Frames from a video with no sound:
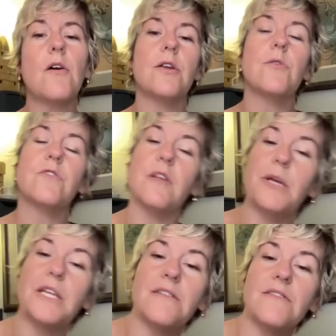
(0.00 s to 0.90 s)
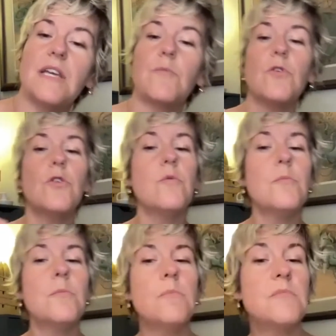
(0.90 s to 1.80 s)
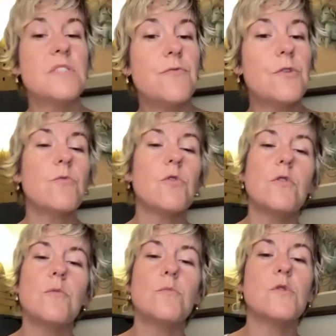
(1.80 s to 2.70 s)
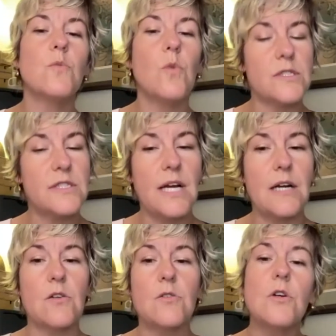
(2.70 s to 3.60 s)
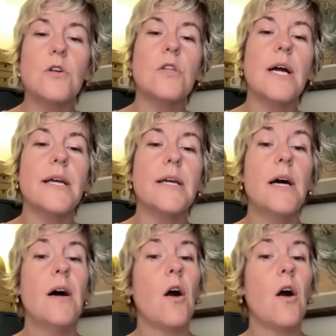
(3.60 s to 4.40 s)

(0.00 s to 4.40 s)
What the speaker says: Are you sleeping in the same room, different rooms? What's that going to look like?